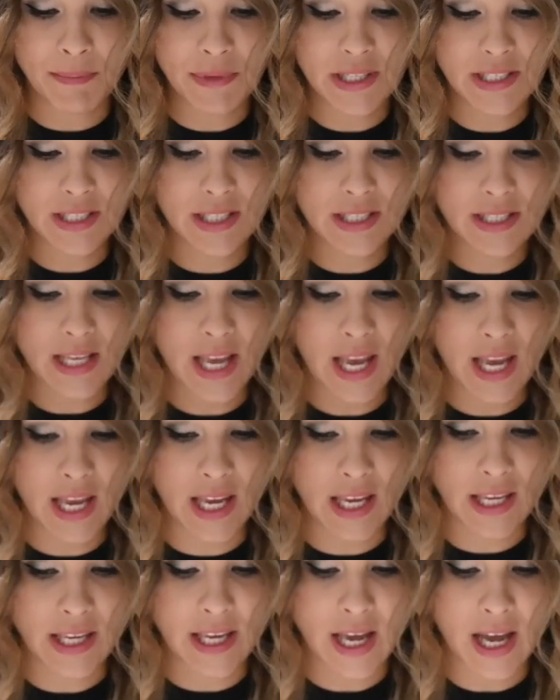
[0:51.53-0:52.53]
This is
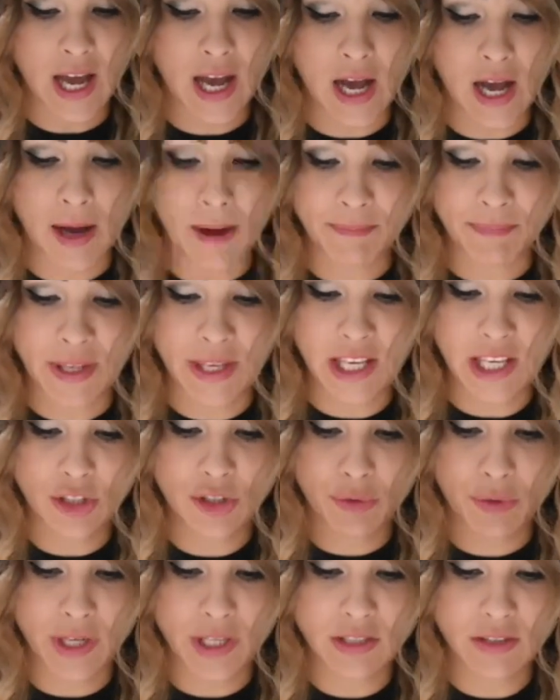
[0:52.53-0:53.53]
a heat
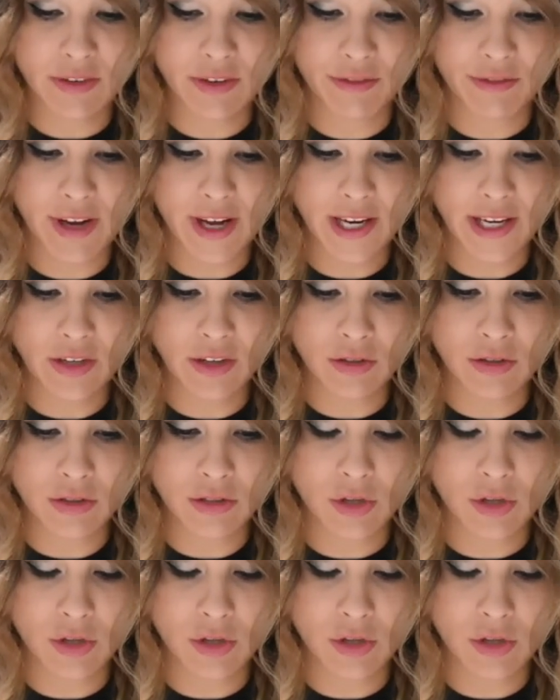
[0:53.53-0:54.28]
transfer vinyl,